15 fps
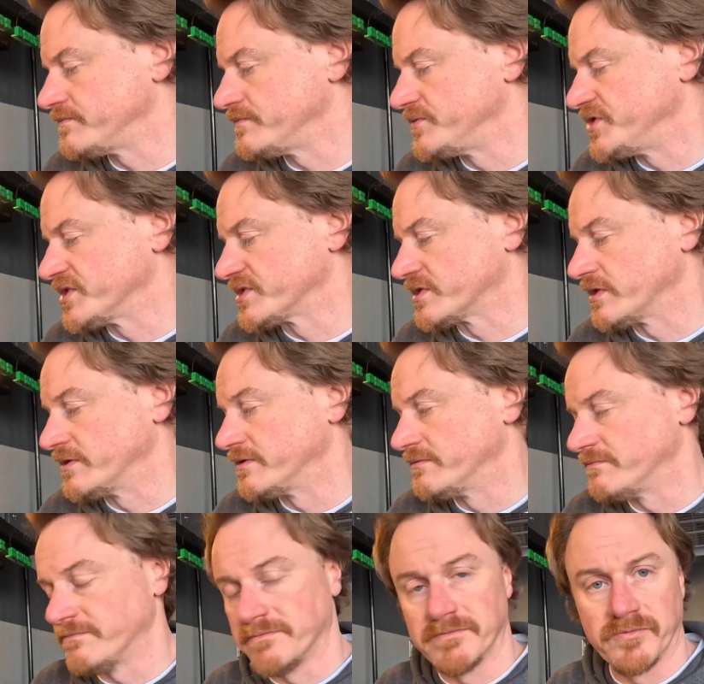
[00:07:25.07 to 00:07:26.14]
just
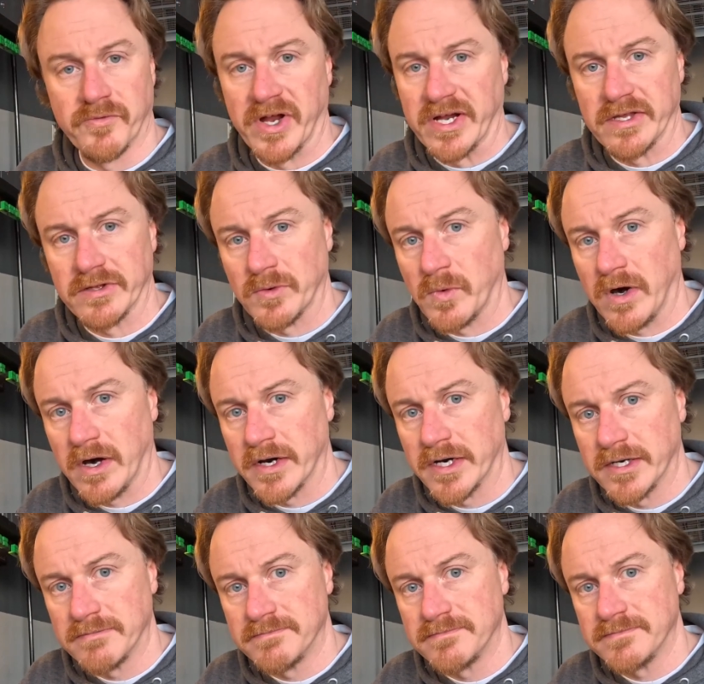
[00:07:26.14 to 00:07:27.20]
regular
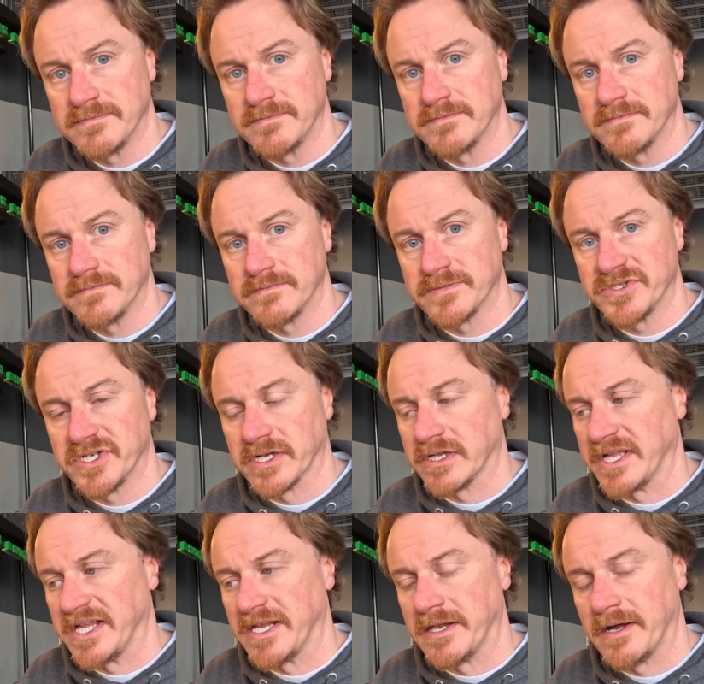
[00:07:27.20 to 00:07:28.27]
water to
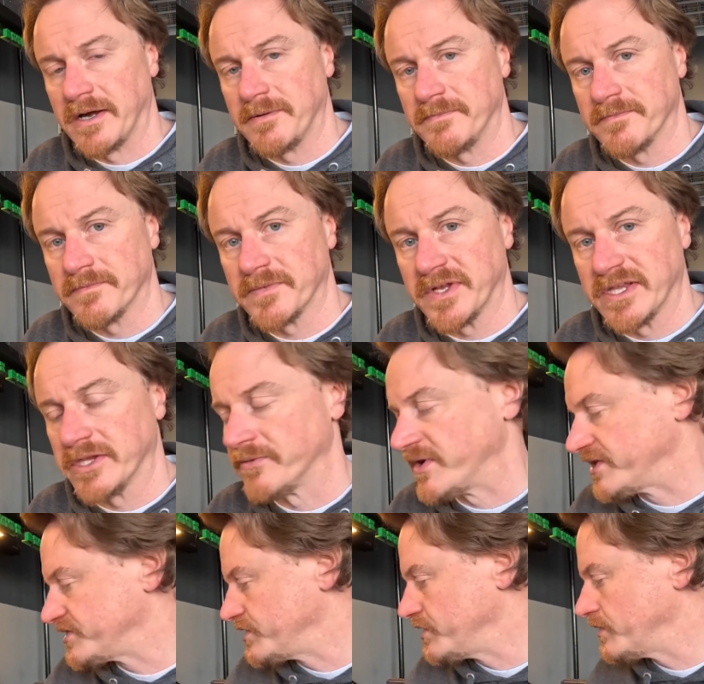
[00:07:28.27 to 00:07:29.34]
clean it up, get the
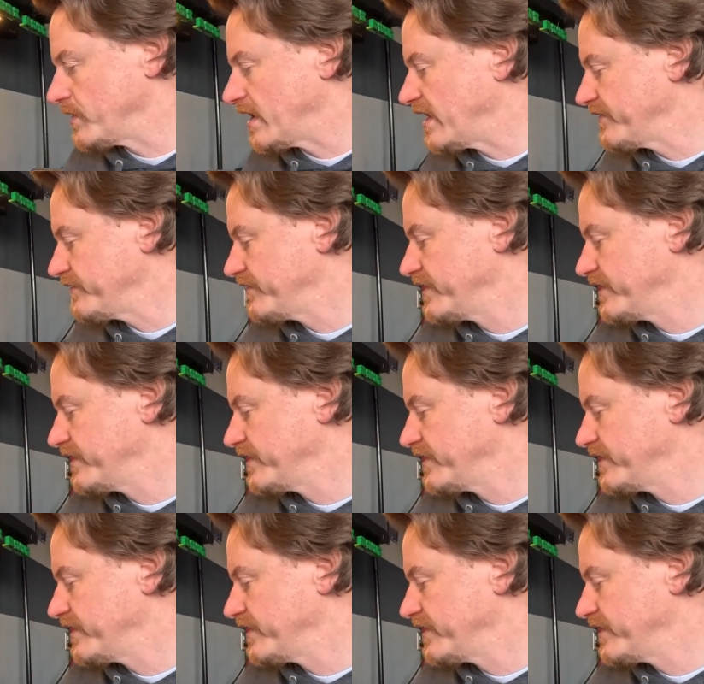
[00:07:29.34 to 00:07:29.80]
residue off.